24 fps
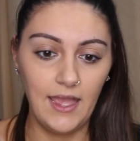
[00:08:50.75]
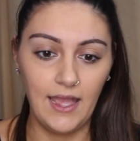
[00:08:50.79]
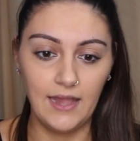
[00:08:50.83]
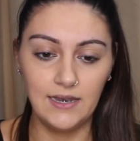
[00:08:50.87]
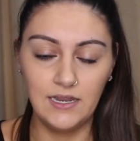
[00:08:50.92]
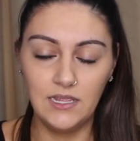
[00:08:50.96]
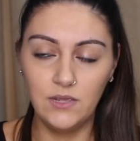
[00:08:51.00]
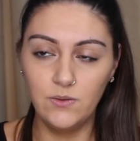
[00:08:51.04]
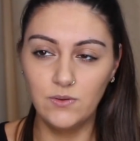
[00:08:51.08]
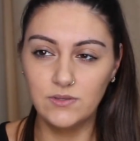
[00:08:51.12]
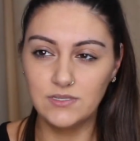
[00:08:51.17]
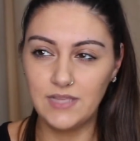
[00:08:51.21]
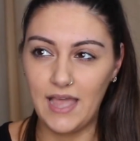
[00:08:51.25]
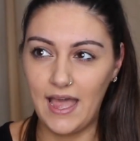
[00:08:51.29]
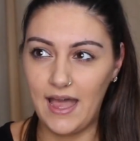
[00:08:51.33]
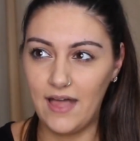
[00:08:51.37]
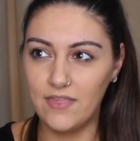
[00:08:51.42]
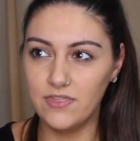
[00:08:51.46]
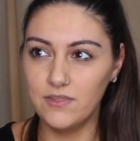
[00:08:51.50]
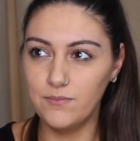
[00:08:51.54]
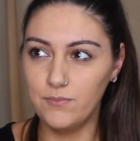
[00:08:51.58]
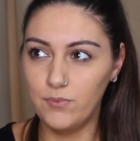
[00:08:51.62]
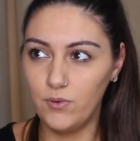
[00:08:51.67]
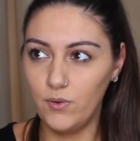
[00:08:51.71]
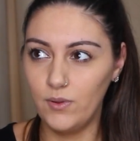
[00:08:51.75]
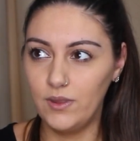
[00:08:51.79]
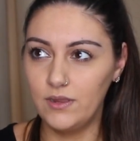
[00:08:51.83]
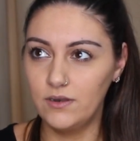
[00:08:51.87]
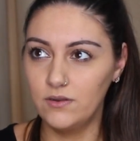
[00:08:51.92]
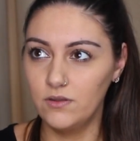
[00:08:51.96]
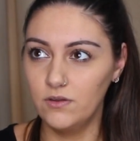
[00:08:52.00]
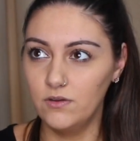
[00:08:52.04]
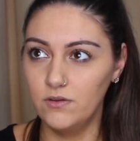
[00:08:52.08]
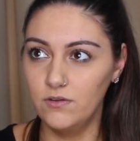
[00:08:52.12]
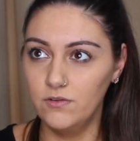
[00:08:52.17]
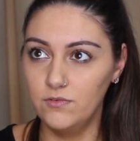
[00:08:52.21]
And he was at the
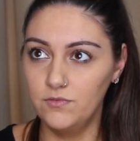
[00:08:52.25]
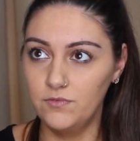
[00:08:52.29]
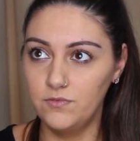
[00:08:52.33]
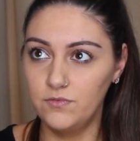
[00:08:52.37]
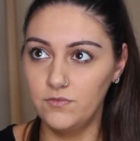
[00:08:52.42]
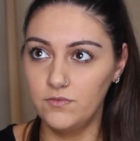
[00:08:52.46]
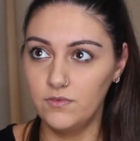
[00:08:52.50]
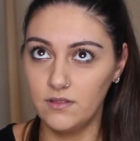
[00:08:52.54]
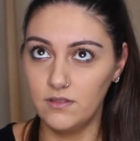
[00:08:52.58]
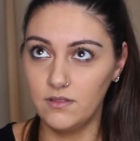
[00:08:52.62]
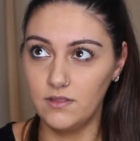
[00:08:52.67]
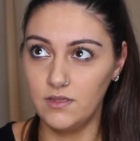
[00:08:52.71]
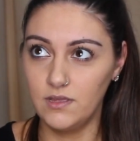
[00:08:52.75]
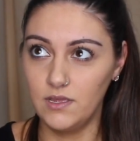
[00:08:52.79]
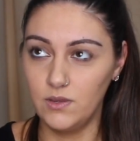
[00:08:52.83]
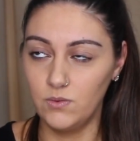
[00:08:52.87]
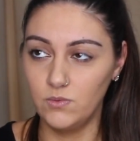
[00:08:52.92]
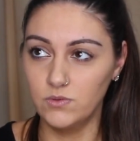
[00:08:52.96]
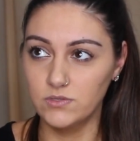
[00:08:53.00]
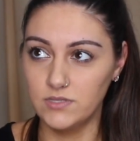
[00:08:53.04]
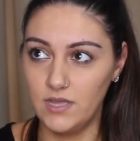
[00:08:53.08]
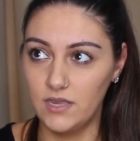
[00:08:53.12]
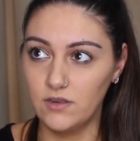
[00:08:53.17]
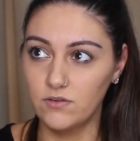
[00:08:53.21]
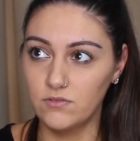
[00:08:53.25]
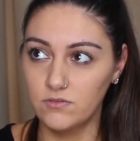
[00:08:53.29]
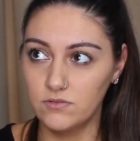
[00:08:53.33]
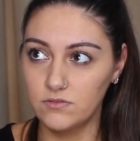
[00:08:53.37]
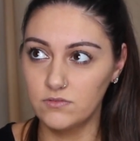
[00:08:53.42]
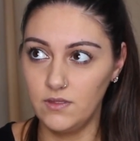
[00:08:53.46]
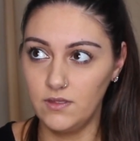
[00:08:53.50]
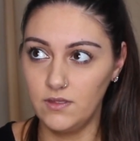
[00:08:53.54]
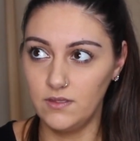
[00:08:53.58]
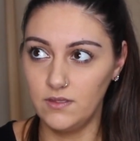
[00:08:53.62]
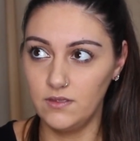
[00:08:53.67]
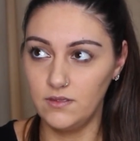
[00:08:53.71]
point of it was like,
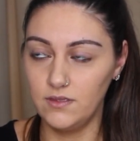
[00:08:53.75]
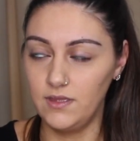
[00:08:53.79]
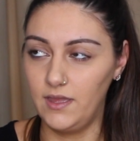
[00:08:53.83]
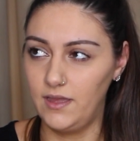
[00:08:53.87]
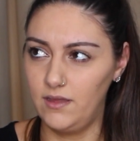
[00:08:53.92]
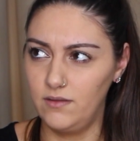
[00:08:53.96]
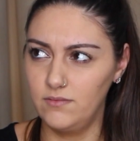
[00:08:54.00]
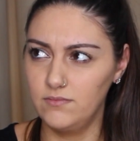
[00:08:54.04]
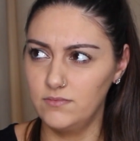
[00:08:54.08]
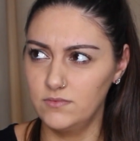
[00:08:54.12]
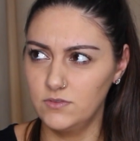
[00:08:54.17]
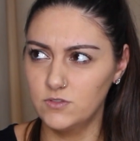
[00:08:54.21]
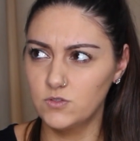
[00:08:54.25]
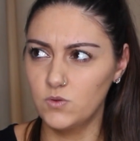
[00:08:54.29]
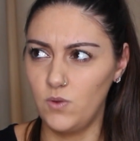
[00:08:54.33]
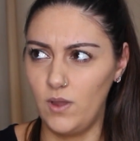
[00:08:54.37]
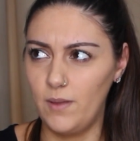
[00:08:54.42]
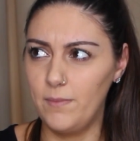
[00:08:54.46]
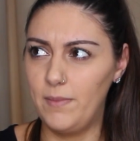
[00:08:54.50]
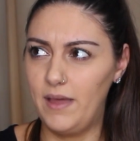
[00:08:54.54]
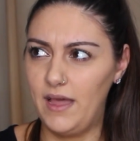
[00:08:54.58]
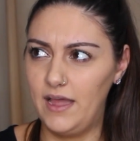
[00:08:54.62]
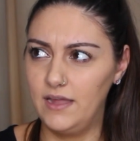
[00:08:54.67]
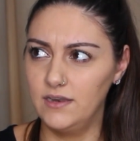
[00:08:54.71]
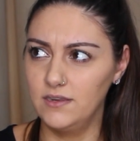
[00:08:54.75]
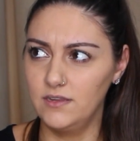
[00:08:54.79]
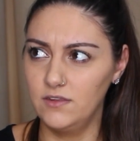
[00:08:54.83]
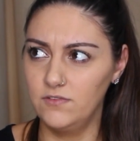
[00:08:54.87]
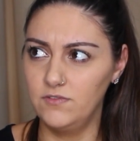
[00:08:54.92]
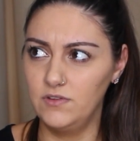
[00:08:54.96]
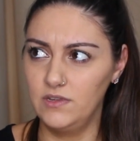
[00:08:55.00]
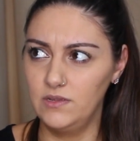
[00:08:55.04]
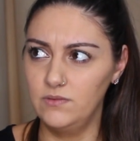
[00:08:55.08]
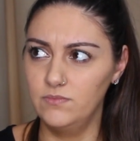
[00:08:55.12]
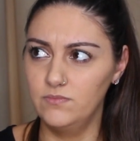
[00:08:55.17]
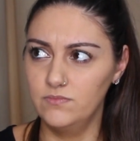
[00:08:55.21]
yeah, it was quite bad
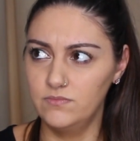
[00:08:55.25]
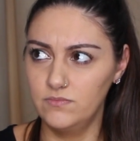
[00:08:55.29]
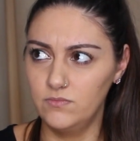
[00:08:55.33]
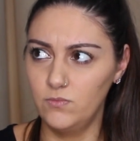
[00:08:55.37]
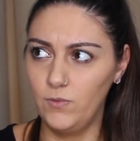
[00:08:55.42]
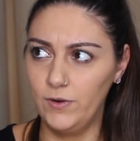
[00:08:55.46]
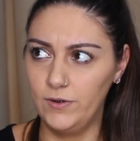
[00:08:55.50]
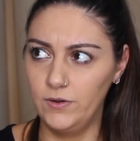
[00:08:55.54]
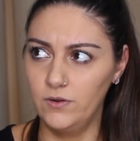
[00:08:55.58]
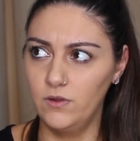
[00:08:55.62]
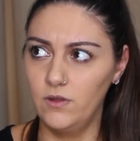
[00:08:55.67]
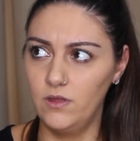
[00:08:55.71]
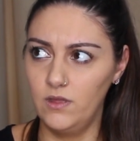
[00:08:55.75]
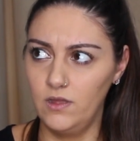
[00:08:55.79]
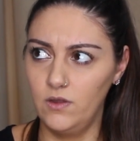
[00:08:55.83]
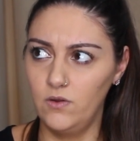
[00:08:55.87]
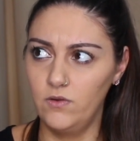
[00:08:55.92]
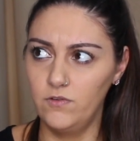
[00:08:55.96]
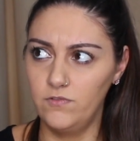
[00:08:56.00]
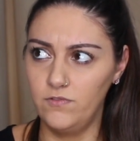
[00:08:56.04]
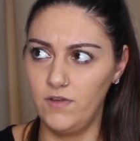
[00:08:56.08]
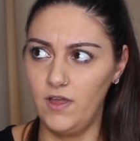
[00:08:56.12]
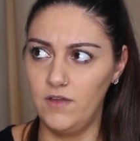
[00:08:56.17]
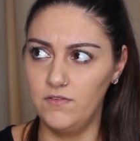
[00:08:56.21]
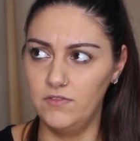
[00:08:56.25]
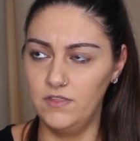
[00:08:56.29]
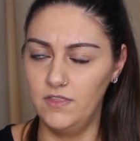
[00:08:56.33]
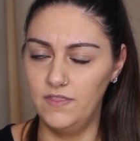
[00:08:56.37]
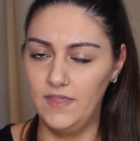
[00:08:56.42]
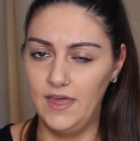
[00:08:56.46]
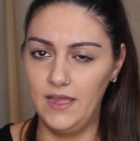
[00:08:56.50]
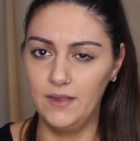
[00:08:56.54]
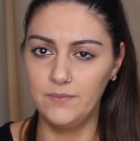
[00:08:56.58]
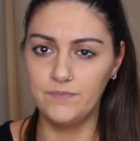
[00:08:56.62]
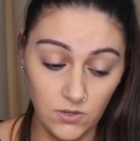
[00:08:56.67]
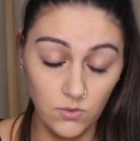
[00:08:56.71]
if he went further
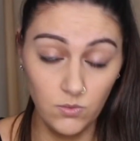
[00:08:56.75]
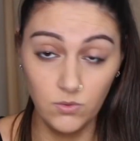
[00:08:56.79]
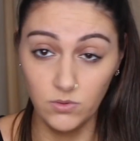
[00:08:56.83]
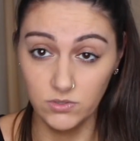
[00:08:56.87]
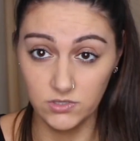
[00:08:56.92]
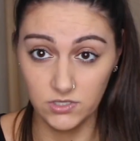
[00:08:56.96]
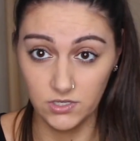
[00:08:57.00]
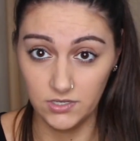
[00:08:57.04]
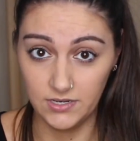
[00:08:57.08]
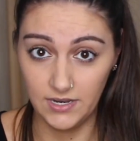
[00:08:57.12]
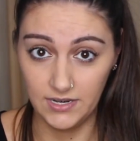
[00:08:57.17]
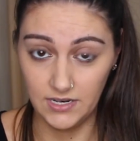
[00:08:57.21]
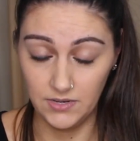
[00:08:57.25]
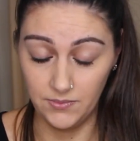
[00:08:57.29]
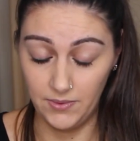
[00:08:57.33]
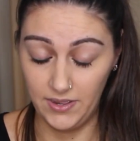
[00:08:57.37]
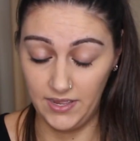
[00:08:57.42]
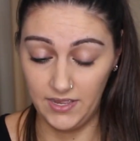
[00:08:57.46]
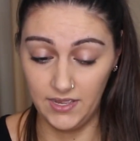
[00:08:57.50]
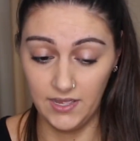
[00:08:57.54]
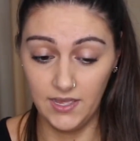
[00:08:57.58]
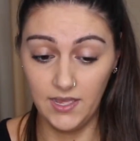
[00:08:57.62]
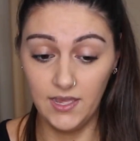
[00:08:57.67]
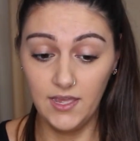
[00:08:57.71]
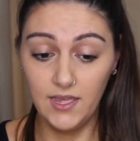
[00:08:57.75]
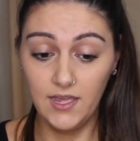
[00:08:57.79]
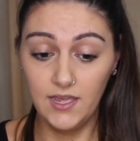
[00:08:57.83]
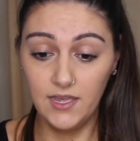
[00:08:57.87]
than that. All was good anyway.